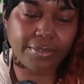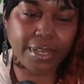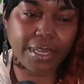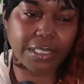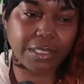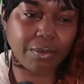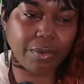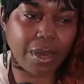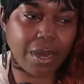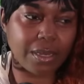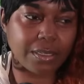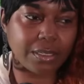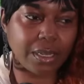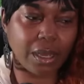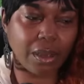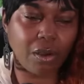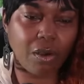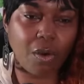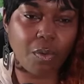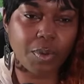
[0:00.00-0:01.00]
That's why it's
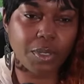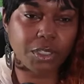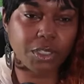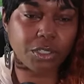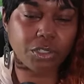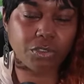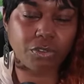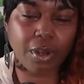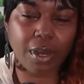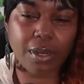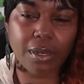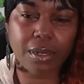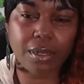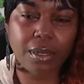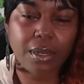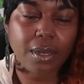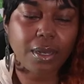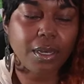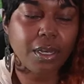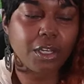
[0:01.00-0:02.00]
like always just mm-hmm. try
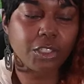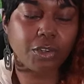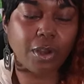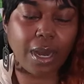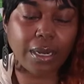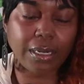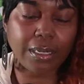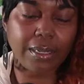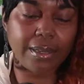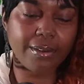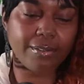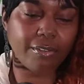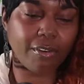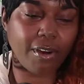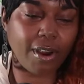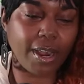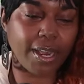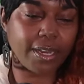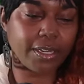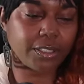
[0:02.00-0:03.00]
to try to live
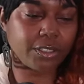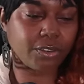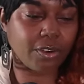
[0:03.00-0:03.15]
right,